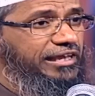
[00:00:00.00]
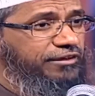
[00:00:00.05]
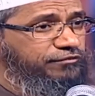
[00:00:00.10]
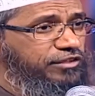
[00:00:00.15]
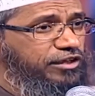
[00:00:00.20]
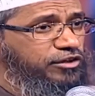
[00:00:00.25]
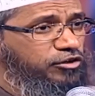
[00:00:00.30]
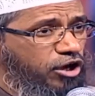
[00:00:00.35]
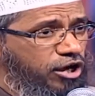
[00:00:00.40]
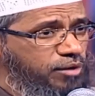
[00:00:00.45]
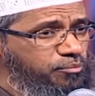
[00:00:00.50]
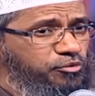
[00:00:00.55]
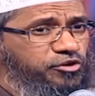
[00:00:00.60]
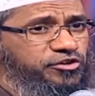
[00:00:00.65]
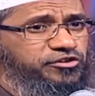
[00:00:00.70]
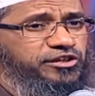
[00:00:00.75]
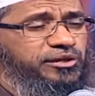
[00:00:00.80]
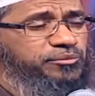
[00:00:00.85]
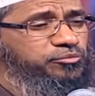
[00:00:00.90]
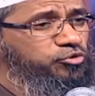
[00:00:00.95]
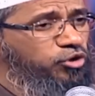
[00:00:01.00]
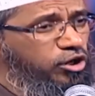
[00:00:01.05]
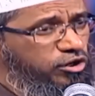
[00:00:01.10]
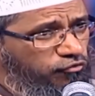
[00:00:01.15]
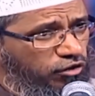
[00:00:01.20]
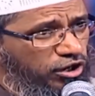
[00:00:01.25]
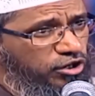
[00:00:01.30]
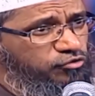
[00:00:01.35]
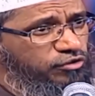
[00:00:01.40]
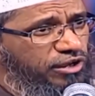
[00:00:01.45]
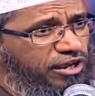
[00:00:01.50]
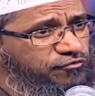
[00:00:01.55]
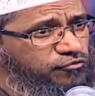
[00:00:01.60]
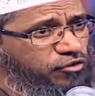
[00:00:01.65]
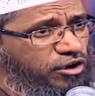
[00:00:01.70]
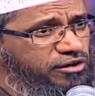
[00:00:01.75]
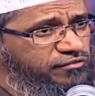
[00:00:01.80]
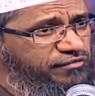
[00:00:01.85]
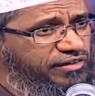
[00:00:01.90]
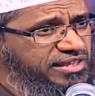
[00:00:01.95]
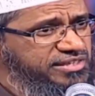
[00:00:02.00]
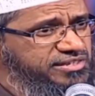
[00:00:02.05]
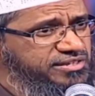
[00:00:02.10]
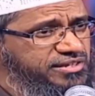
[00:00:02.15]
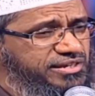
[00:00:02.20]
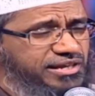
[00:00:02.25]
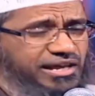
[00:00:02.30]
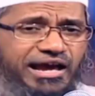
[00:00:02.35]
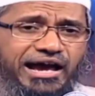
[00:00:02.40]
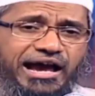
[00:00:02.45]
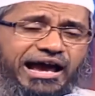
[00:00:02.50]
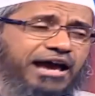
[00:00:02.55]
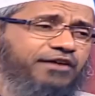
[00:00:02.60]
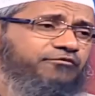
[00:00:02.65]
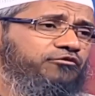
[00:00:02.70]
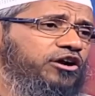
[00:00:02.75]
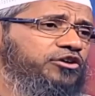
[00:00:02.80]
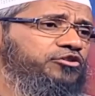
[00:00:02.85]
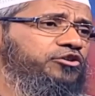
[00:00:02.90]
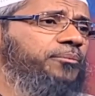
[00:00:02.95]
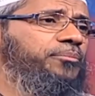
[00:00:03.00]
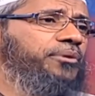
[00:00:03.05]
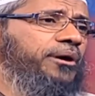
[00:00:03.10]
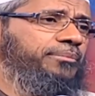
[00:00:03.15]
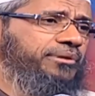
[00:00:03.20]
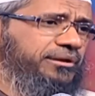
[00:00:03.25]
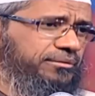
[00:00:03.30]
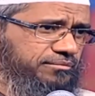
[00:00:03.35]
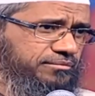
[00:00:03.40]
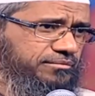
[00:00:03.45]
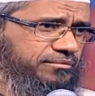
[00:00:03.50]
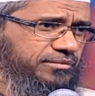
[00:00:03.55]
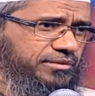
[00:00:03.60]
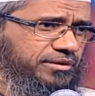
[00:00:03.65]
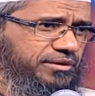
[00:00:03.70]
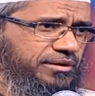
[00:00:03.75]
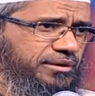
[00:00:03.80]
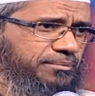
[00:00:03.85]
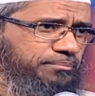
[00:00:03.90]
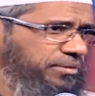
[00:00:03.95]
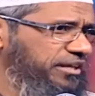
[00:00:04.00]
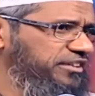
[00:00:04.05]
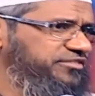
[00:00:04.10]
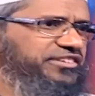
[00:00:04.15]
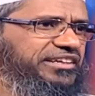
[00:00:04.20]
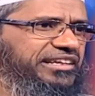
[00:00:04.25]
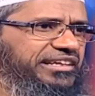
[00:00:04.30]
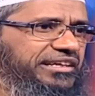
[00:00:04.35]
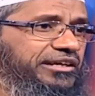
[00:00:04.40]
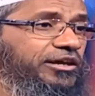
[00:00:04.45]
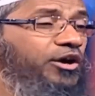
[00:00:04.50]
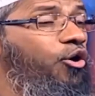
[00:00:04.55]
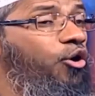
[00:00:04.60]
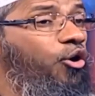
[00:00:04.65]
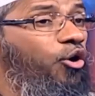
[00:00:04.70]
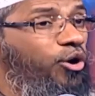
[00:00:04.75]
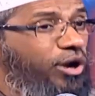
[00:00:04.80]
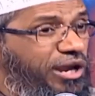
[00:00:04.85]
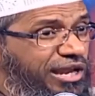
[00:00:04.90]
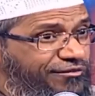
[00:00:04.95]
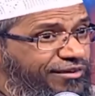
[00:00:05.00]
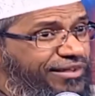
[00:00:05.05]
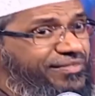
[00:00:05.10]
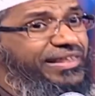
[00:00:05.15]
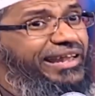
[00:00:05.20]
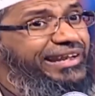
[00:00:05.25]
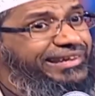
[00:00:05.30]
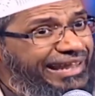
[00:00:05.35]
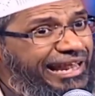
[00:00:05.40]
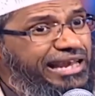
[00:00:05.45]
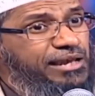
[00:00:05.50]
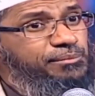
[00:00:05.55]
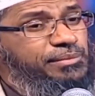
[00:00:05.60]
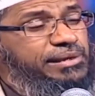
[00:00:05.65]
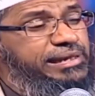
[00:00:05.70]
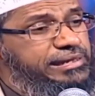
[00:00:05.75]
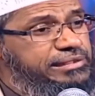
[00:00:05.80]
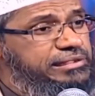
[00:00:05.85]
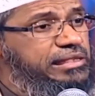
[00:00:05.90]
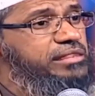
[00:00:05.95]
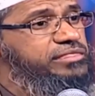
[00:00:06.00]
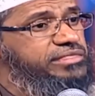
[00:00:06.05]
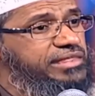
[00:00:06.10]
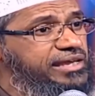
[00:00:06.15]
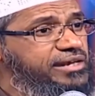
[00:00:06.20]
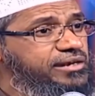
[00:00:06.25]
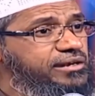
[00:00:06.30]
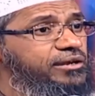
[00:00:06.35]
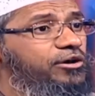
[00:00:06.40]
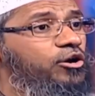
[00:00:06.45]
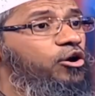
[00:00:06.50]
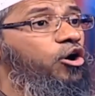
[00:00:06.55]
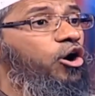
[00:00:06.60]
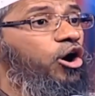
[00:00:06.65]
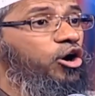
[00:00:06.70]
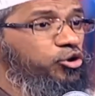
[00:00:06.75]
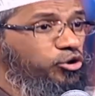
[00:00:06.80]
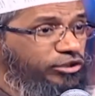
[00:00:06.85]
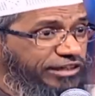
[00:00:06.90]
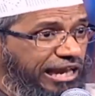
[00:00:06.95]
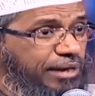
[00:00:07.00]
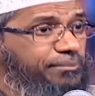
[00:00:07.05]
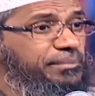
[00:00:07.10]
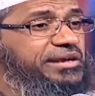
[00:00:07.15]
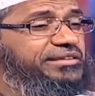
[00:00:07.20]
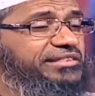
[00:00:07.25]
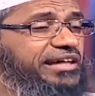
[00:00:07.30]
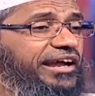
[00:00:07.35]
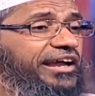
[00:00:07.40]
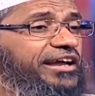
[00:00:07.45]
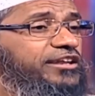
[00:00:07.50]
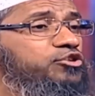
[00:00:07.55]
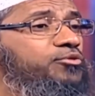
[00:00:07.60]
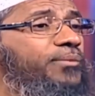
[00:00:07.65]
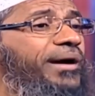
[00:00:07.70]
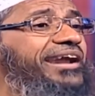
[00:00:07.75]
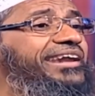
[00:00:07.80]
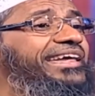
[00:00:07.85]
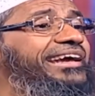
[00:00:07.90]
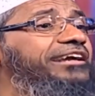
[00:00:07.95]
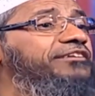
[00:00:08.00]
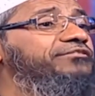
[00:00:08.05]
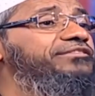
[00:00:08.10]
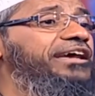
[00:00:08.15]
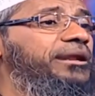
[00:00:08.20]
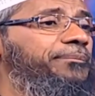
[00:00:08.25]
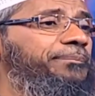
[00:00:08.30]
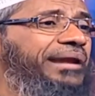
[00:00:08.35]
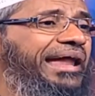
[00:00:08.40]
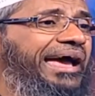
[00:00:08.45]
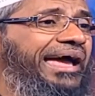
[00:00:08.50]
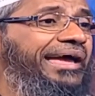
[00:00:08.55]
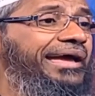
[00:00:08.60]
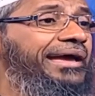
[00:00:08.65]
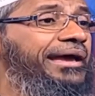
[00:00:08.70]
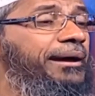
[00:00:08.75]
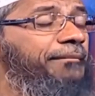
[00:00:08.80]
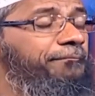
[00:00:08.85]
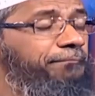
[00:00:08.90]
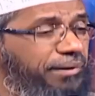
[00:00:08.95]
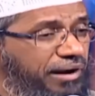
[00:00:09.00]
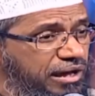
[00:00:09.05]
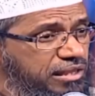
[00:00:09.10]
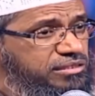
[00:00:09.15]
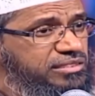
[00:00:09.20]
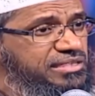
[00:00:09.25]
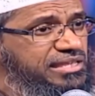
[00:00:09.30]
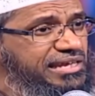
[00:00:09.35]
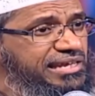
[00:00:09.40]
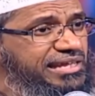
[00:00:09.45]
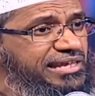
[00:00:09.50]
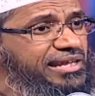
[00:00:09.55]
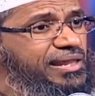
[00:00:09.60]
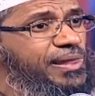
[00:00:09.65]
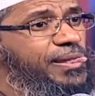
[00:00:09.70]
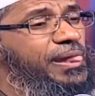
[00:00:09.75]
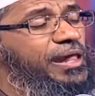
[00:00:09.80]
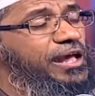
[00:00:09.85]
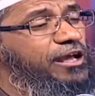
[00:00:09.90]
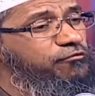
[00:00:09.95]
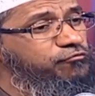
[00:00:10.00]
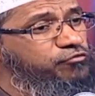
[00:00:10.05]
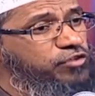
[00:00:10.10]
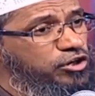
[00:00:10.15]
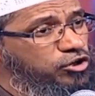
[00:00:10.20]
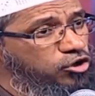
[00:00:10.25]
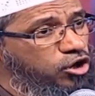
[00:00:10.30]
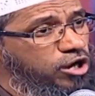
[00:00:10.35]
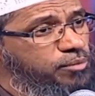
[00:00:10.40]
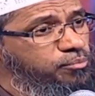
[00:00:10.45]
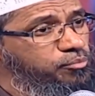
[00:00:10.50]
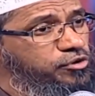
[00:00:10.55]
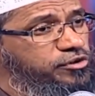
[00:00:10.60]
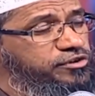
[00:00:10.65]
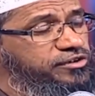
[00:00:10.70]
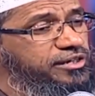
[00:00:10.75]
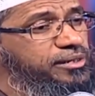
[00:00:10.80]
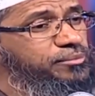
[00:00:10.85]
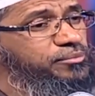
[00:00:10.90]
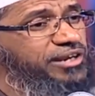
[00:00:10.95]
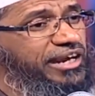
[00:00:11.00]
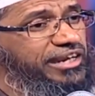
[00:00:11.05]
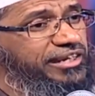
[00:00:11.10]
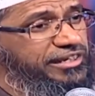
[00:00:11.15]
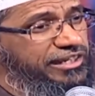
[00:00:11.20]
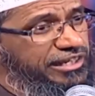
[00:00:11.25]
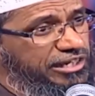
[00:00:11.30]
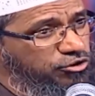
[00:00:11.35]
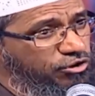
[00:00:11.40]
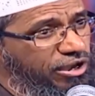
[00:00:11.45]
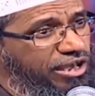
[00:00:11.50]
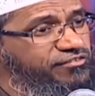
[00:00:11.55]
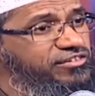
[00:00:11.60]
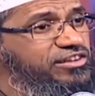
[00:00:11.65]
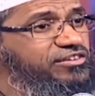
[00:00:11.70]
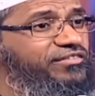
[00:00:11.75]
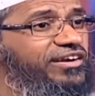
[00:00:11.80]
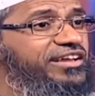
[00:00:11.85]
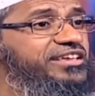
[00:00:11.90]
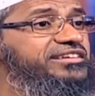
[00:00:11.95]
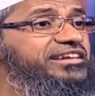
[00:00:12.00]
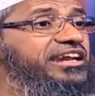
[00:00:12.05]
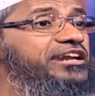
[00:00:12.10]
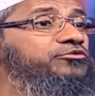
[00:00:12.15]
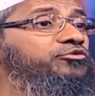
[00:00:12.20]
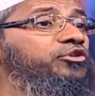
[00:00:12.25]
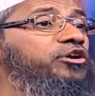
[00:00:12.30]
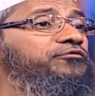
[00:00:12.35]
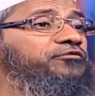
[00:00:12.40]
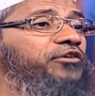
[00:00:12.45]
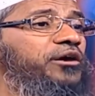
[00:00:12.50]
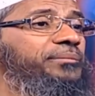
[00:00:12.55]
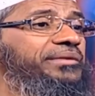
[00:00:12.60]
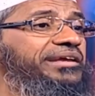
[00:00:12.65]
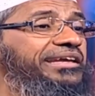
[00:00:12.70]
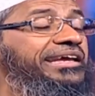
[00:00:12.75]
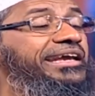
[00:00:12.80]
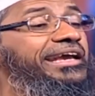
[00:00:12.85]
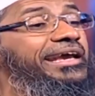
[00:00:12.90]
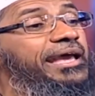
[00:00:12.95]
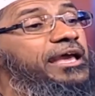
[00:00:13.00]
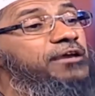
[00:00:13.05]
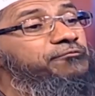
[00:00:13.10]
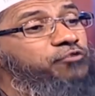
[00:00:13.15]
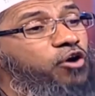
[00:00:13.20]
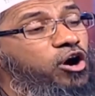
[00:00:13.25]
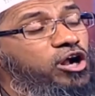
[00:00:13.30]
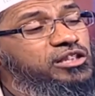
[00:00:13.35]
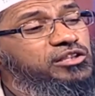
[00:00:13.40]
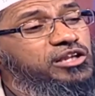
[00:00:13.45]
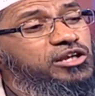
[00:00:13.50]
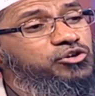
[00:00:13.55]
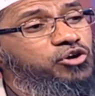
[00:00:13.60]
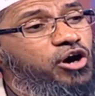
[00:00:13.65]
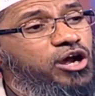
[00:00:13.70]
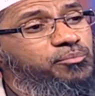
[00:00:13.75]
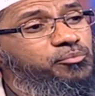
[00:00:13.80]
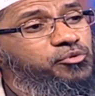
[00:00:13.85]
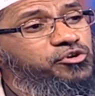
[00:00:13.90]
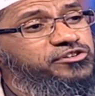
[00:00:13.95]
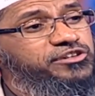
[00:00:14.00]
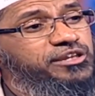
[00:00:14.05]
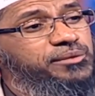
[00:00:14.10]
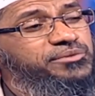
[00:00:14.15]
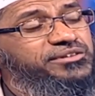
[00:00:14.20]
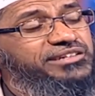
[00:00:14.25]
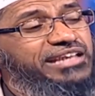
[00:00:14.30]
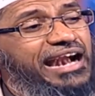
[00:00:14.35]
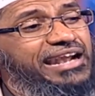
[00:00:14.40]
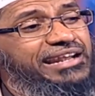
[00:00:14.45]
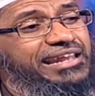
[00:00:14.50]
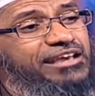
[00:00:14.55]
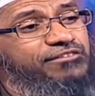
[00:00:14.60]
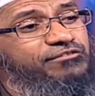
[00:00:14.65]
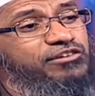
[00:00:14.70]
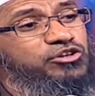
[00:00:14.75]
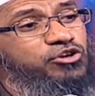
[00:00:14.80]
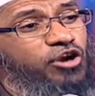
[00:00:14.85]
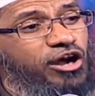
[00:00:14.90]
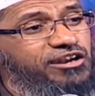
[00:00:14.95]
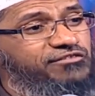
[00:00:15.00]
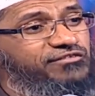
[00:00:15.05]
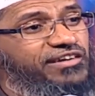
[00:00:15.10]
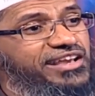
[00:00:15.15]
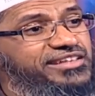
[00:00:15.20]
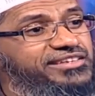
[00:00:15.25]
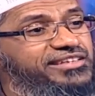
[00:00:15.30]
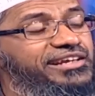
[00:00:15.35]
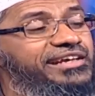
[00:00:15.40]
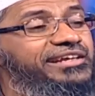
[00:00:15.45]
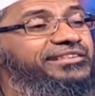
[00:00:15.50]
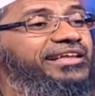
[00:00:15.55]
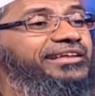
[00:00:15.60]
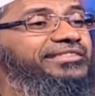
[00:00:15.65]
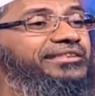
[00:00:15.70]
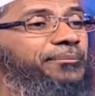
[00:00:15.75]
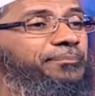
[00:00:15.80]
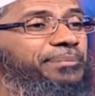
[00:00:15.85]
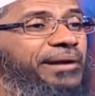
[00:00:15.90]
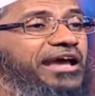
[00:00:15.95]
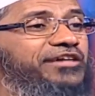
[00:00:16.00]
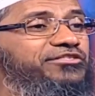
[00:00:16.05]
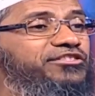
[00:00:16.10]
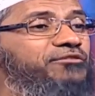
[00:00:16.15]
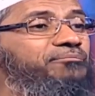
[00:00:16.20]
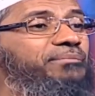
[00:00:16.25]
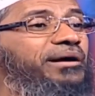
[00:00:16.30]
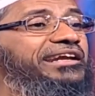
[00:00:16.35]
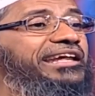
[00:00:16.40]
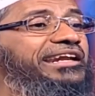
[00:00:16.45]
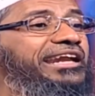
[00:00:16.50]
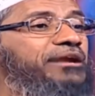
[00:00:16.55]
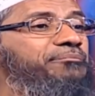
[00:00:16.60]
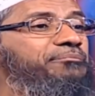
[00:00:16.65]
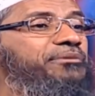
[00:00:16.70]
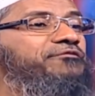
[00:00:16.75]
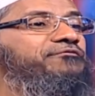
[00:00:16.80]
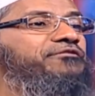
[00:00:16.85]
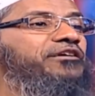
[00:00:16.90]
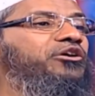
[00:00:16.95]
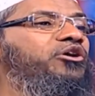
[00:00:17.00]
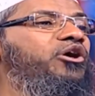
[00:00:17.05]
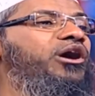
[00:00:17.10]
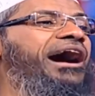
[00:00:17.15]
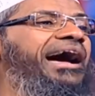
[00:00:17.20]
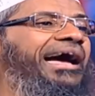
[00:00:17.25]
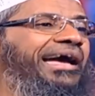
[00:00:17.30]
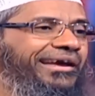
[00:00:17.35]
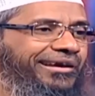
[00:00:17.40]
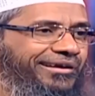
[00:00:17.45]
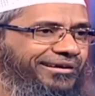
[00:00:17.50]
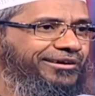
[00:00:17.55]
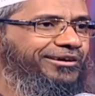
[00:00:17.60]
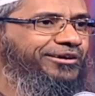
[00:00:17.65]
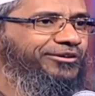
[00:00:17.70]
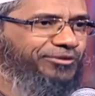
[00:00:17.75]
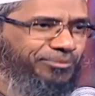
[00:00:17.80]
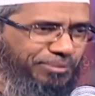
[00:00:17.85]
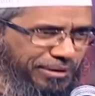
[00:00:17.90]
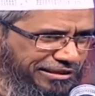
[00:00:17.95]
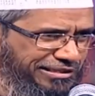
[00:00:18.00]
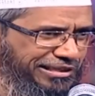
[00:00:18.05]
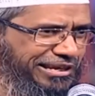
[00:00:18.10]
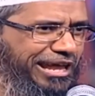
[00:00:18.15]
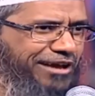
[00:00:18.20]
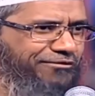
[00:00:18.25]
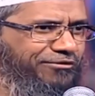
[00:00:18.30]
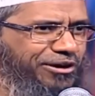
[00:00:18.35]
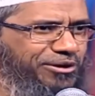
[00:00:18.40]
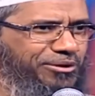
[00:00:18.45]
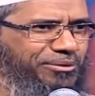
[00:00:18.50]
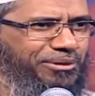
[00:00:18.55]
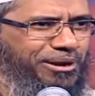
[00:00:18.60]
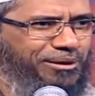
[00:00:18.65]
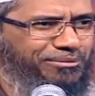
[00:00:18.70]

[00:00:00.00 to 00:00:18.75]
If the non-Muslim don't want to have non-veg, I've got no problem, personally. Only when they tell me it's a sin, or you tell me it's against humanity, I give the reply. Personally, If the non-Muslims continue having vegetarian, good for me. If all the non-Muslims start having non-veg, then the price of mutton and beef will go high. Personally, I've got no